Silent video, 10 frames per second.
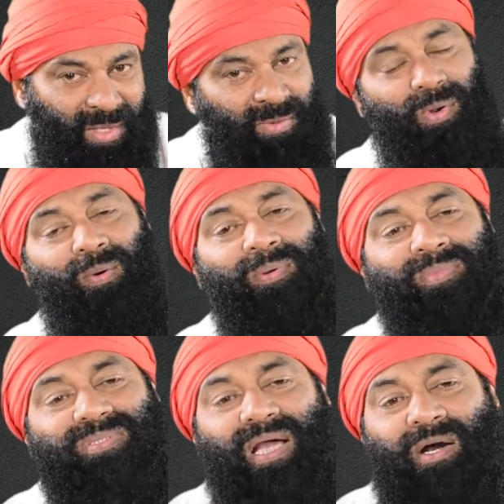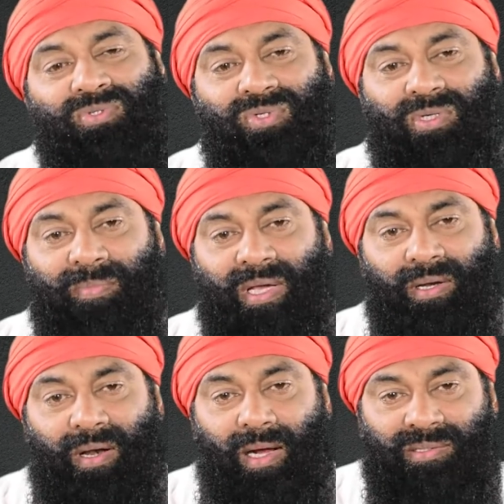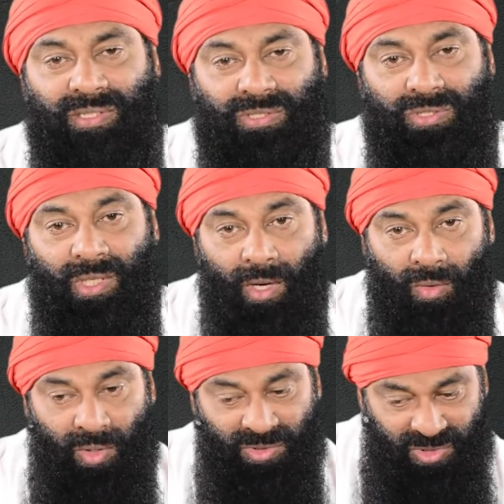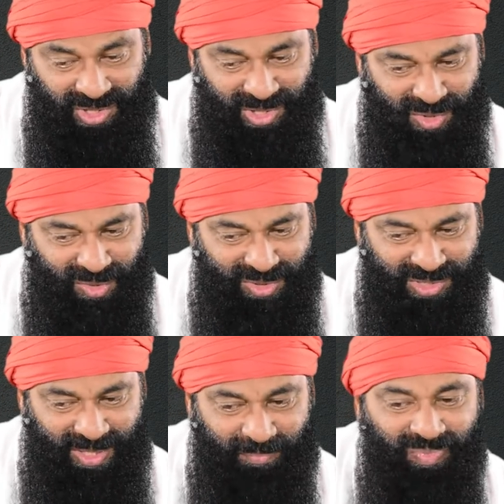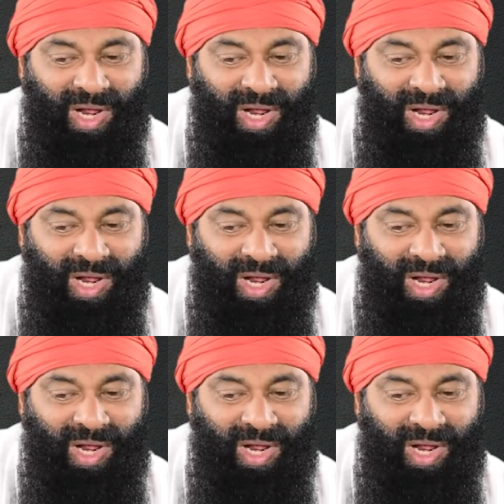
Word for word: The problem is how to remain an artist once he grows up.